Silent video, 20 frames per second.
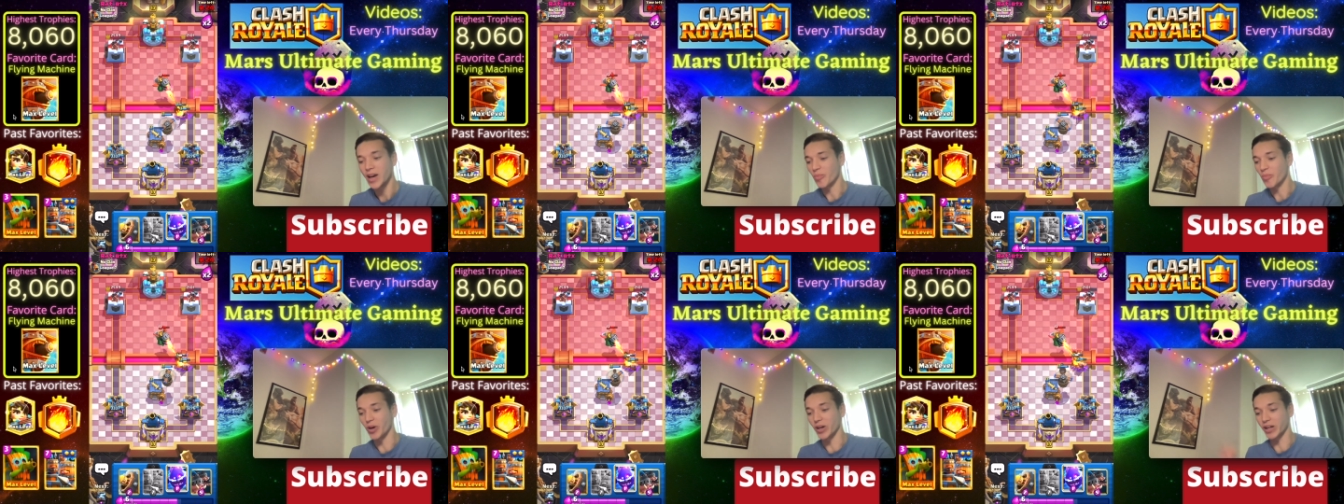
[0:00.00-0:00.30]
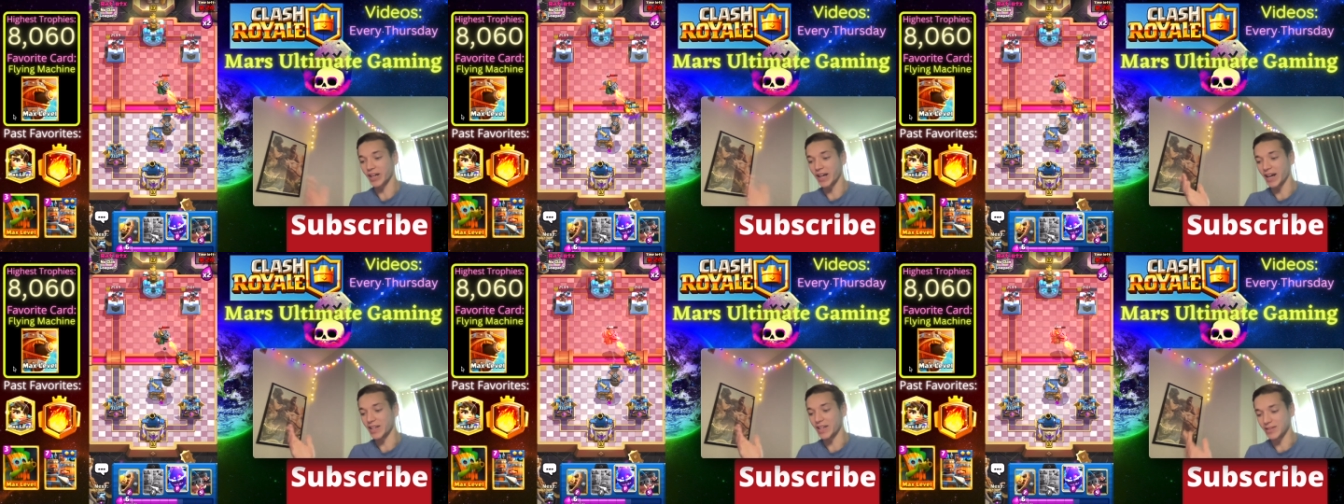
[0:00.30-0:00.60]

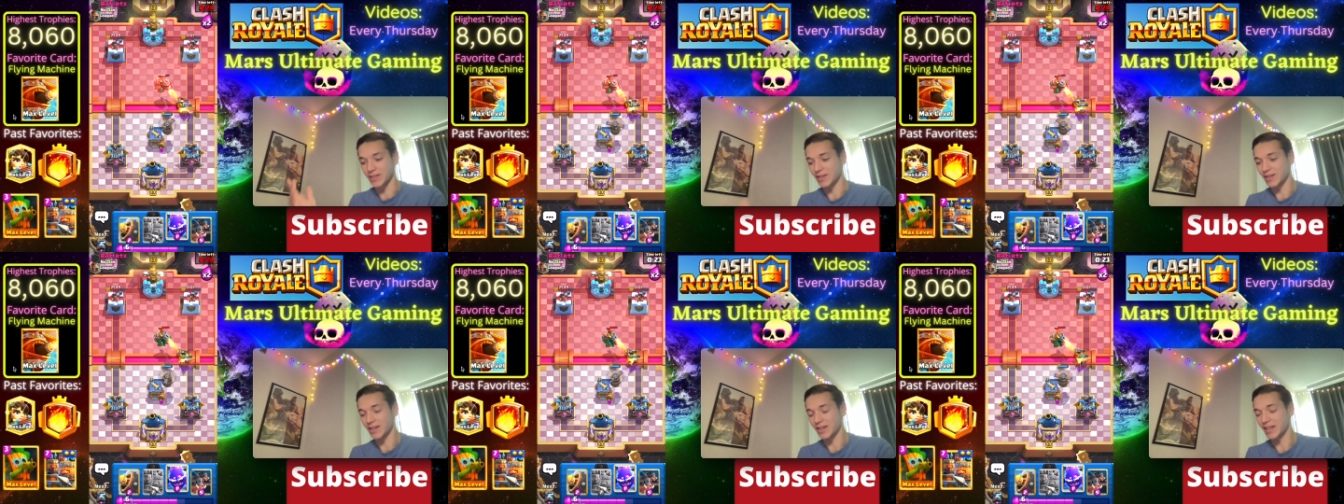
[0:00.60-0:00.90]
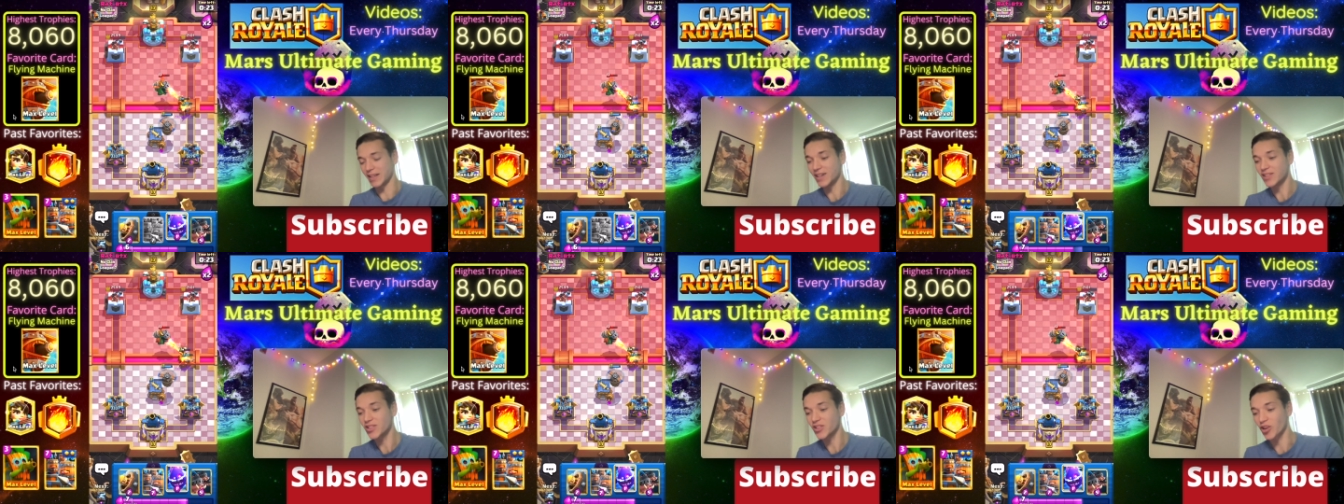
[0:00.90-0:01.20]
But guys,
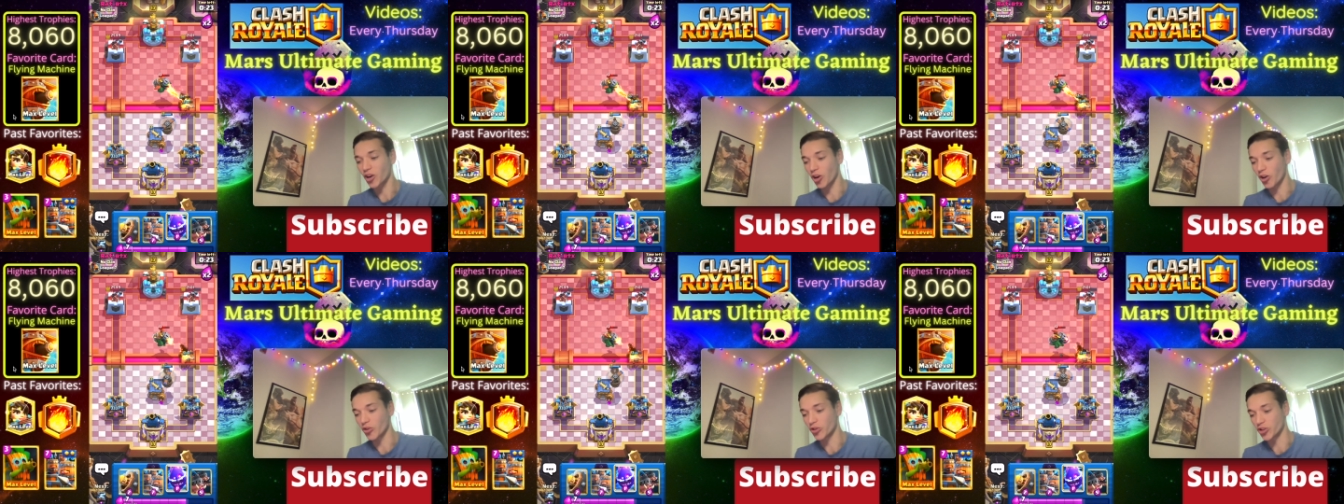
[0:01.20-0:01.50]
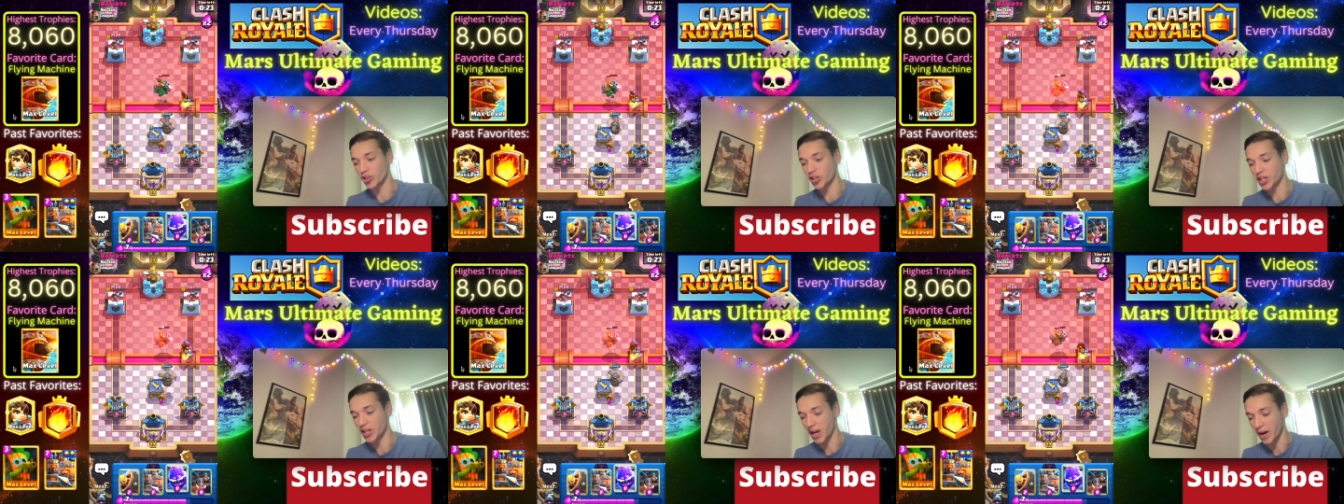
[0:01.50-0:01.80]
he has an R
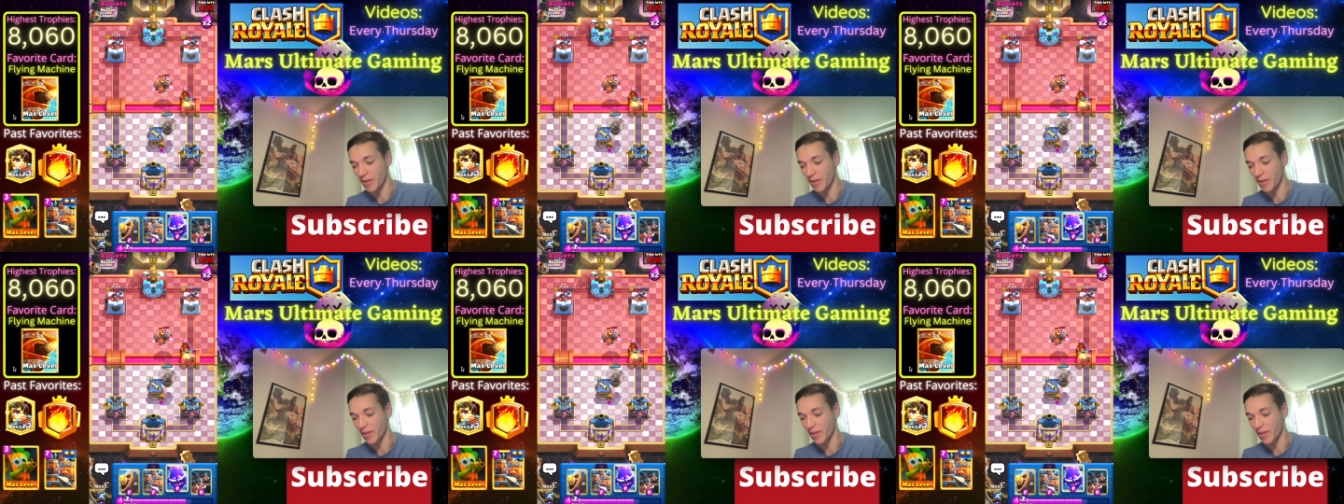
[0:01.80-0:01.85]
G.